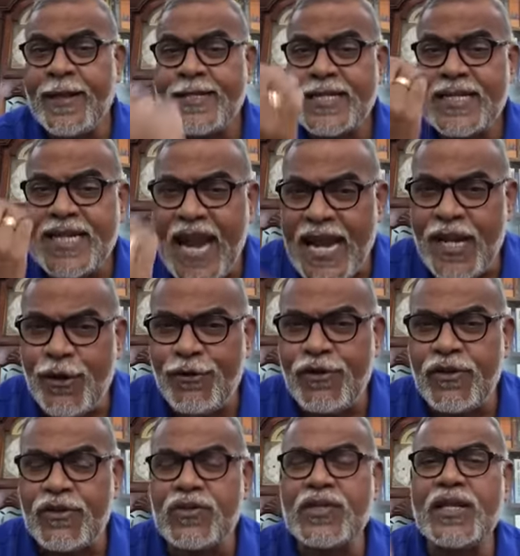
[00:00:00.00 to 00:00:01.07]
State
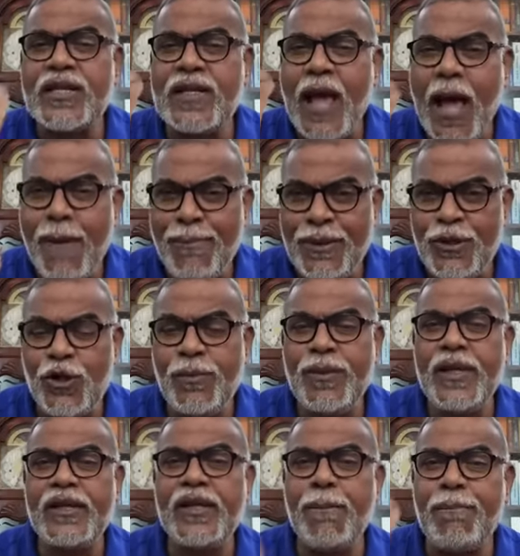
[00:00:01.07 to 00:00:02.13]
universities happen to
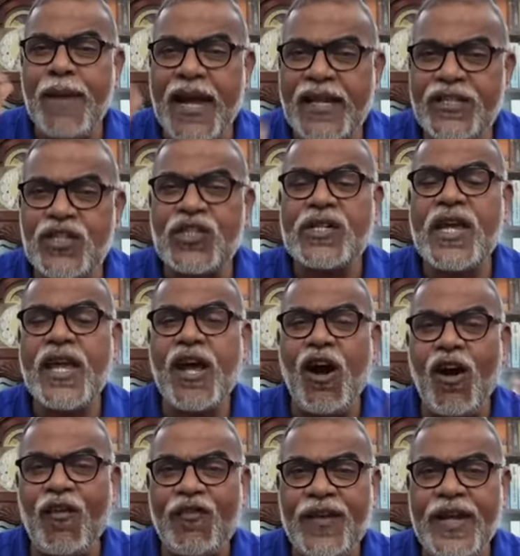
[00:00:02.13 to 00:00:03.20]
be the mainstay
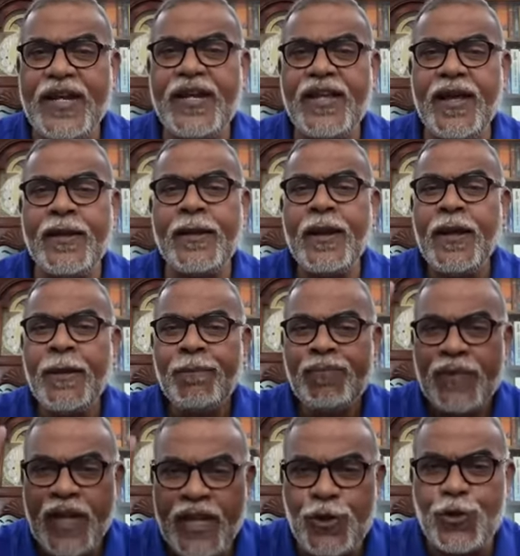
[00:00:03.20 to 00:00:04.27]
of Indian
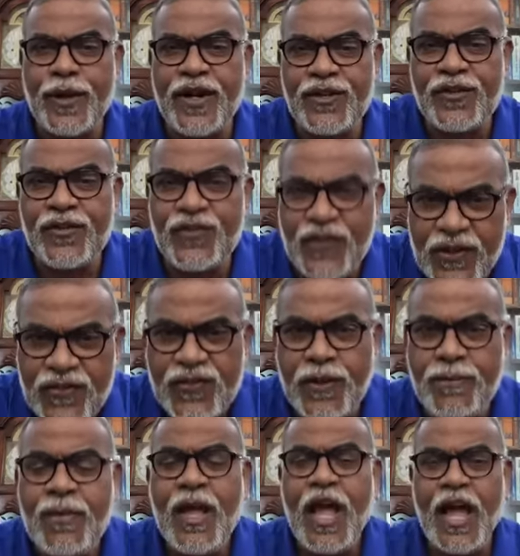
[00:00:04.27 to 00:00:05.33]
education
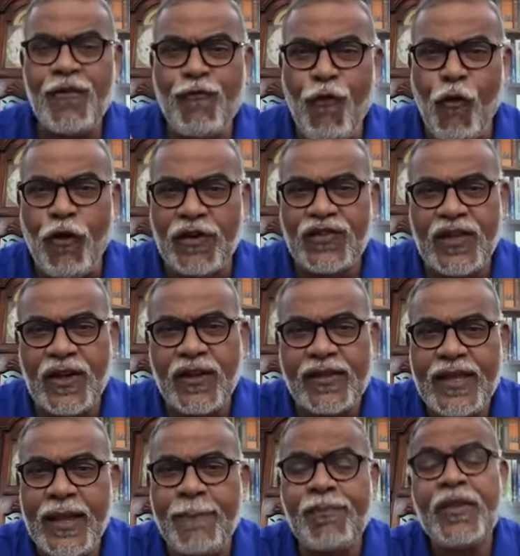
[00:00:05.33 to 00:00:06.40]
system and focusing on
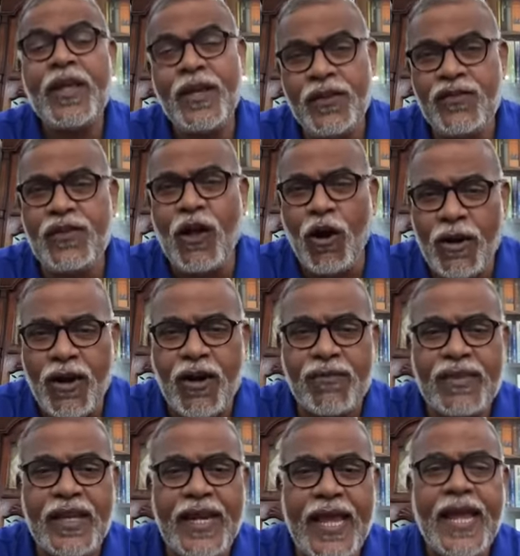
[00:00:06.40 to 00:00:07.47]
them is the order of
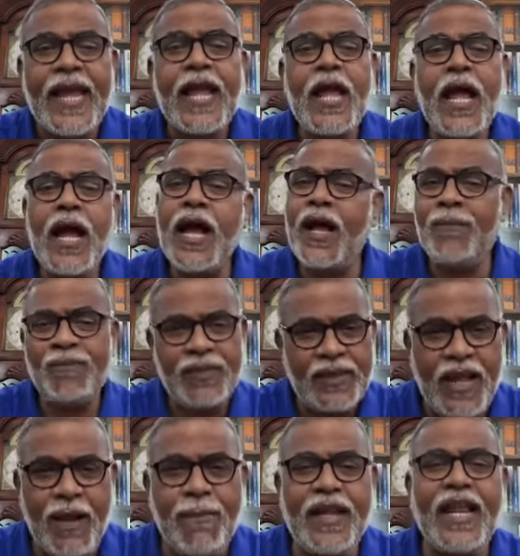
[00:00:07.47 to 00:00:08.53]
the day. Uh,
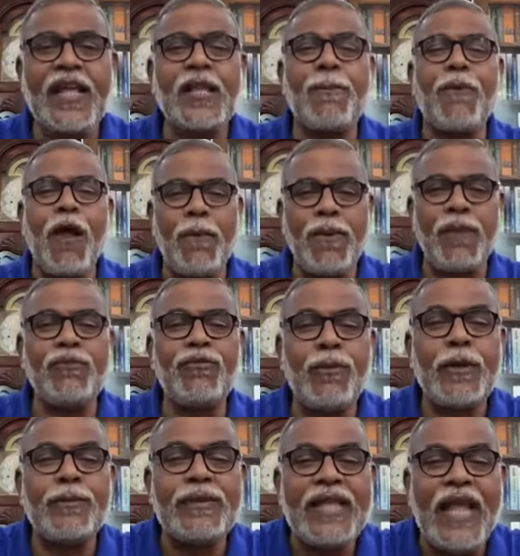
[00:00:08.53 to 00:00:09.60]
there are many other problems
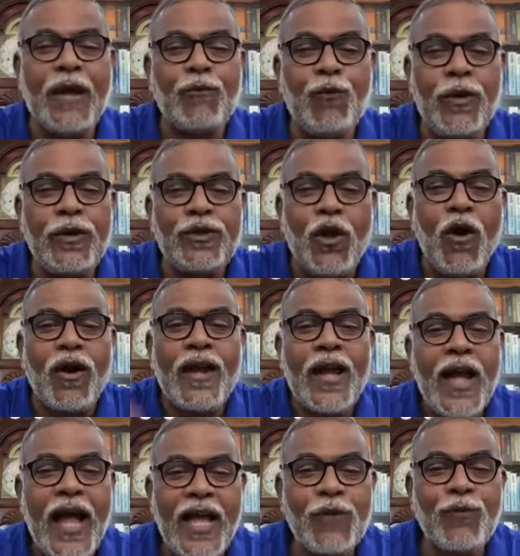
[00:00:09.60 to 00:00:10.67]
but that we'll talk
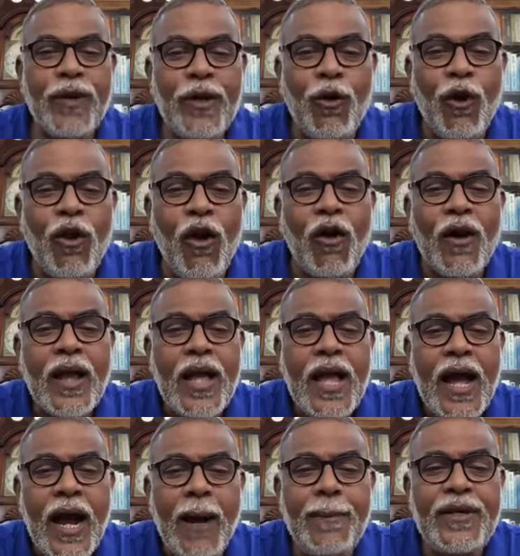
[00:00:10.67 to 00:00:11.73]
as we go along.
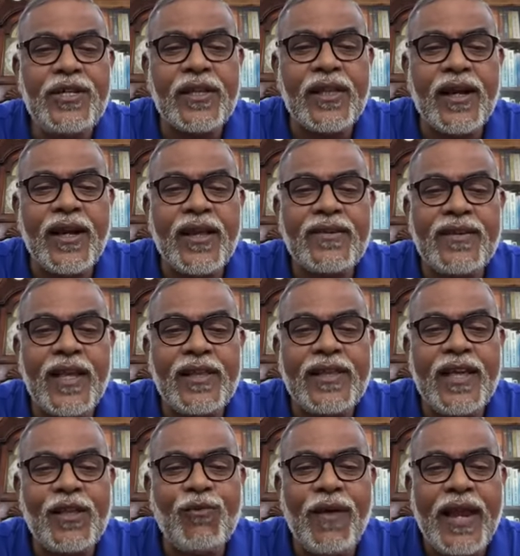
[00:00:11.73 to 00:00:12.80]
Abhijit English says he
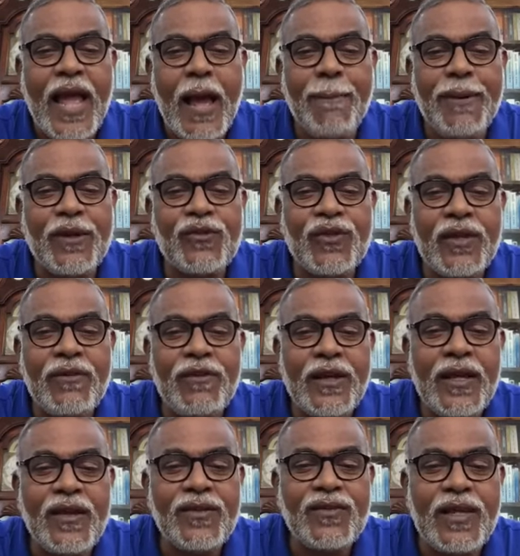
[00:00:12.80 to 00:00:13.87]
is very happy to
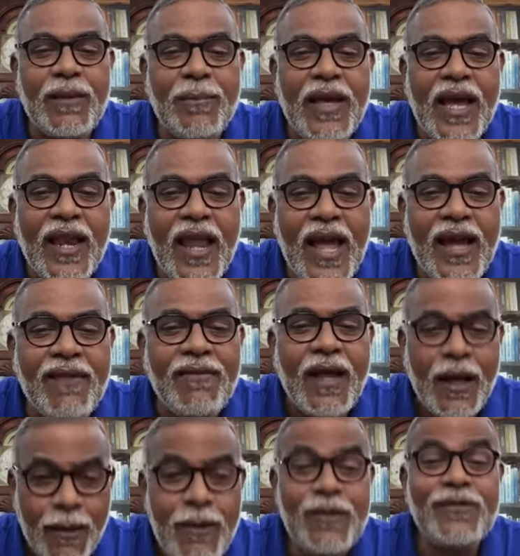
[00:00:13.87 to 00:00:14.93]
see uh, see me alive,
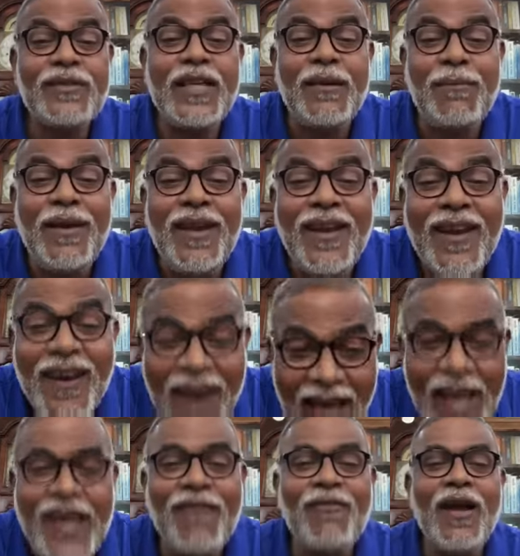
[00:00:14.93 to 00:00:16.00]
uh, see me
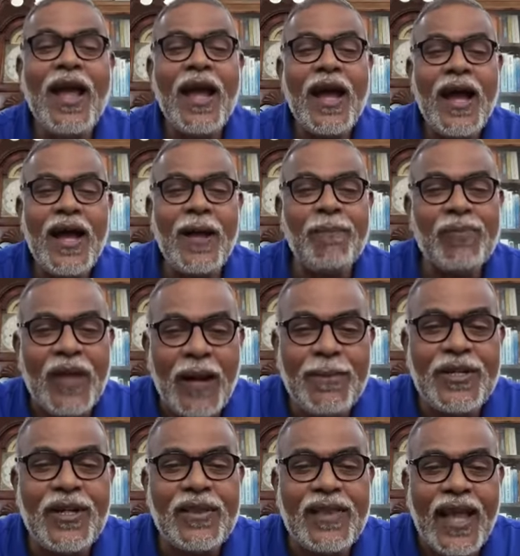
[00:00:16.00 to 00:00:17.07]
live. Um,
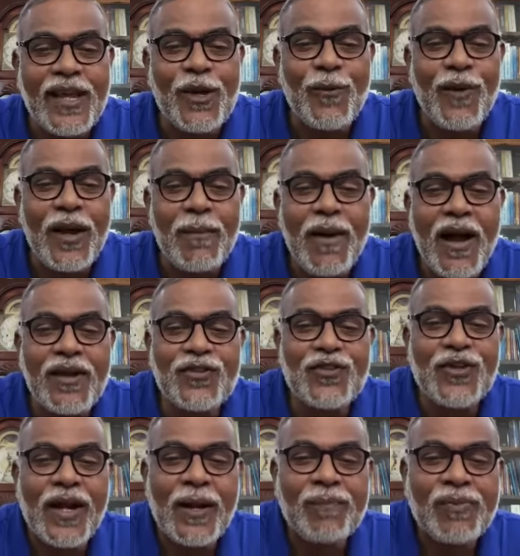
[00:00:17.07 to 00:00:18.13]
Abhijit, thank you very
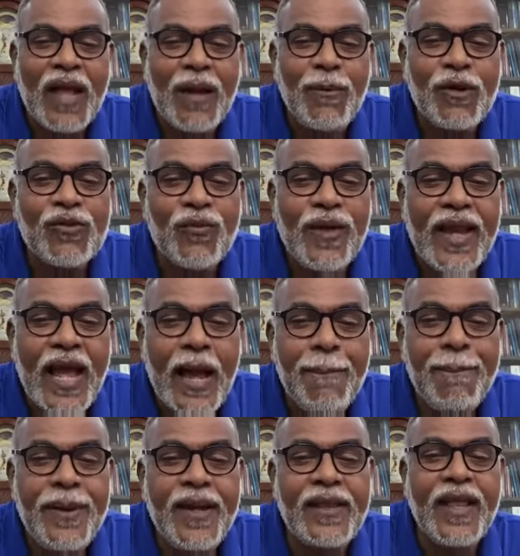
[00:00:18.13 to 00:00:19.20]
much. Um, I'm also very
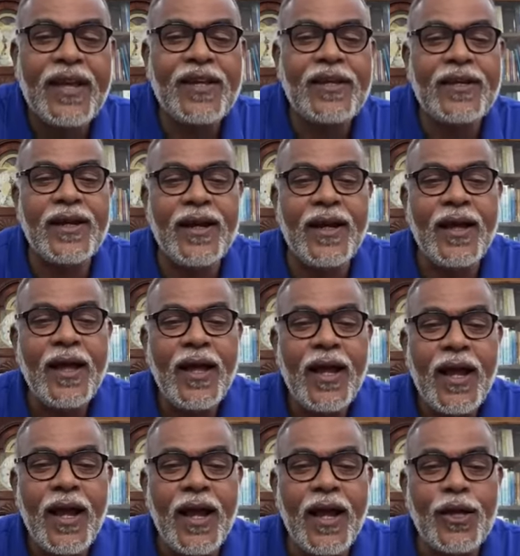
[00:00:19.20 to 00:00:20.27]
happy that
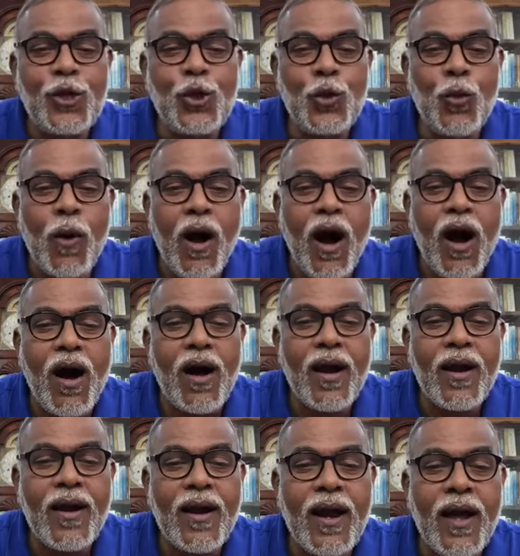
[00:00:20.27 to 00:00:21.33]
uh, uh you are.
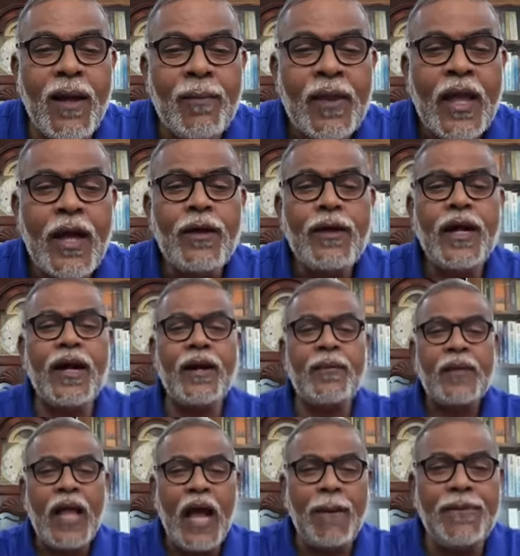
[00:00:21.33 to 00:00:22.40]
Uh, uh,
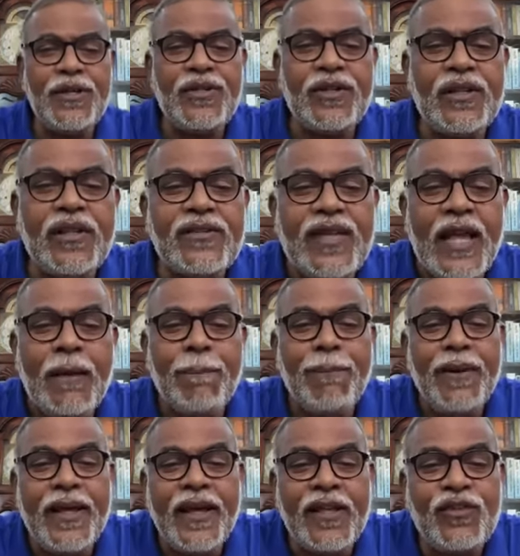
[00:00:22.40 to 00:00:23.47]
Abhijit is saying,
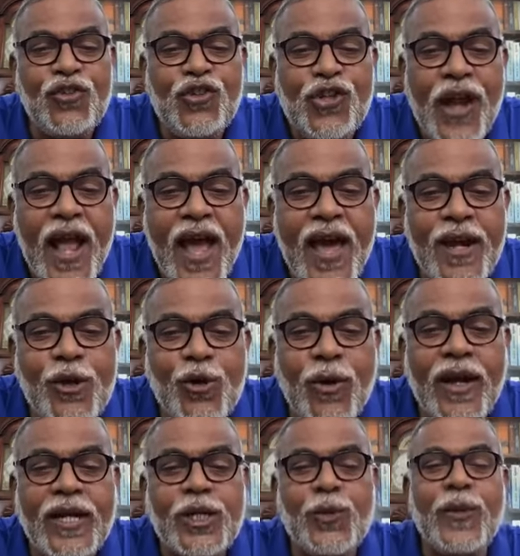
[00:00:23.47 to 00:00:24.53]
please share
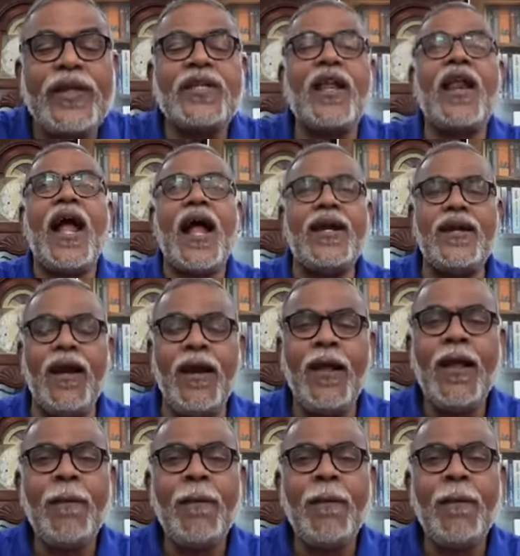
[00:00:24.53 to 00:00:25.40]
your Twitter handle.